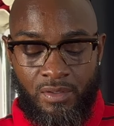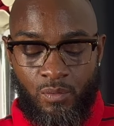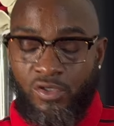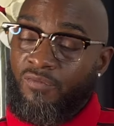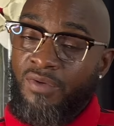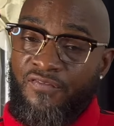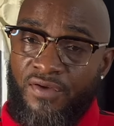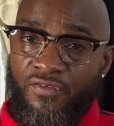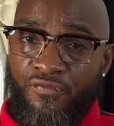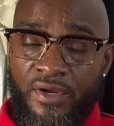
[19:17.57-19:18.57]
One of my
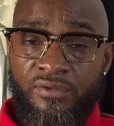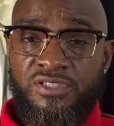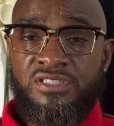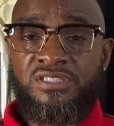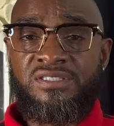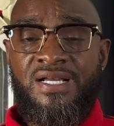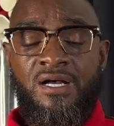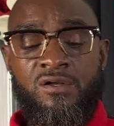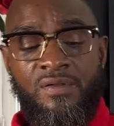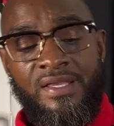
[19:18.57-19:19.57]
favorite fragrances
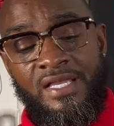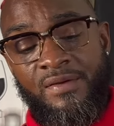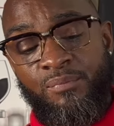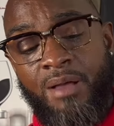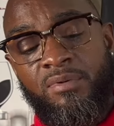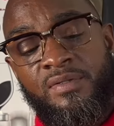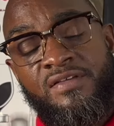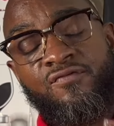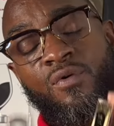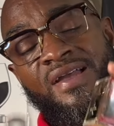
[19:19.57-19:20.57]
now, and probably
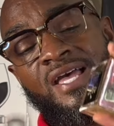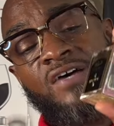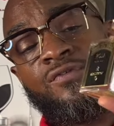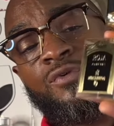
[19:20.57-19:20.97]
forever.